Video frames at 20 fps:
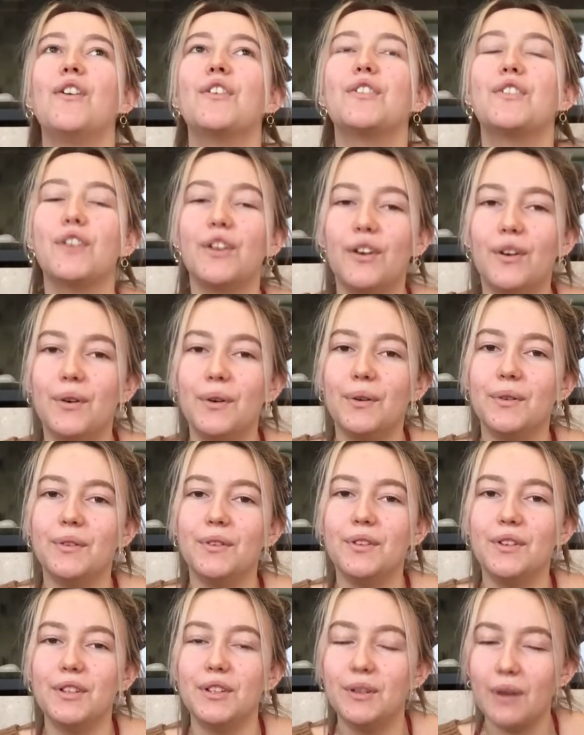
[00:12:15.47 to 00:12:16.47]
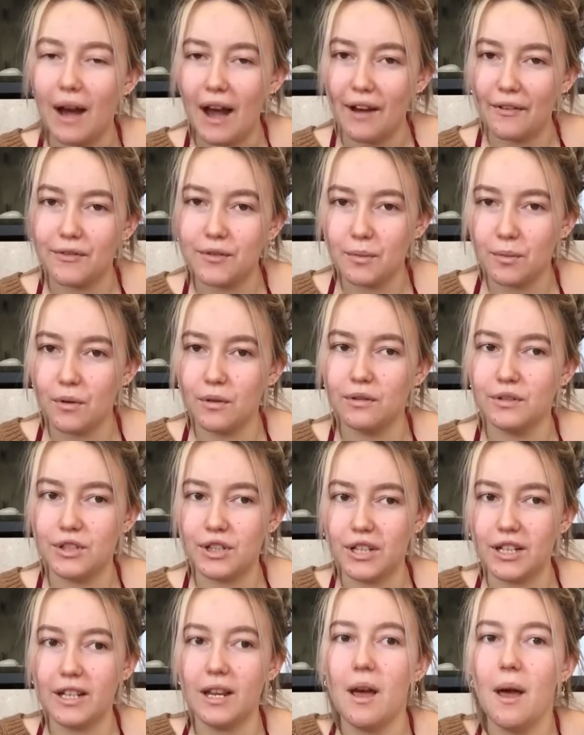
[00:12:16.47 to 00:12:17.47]
good. You have to watch
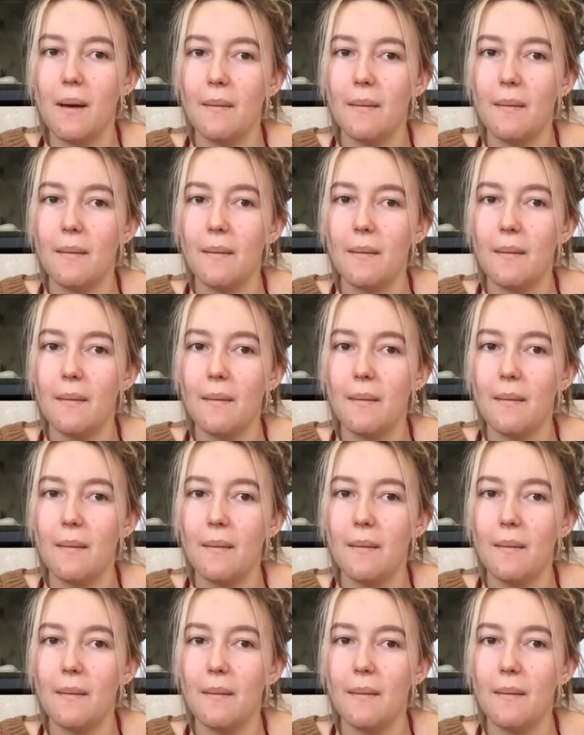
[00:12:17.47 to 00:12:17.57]
it.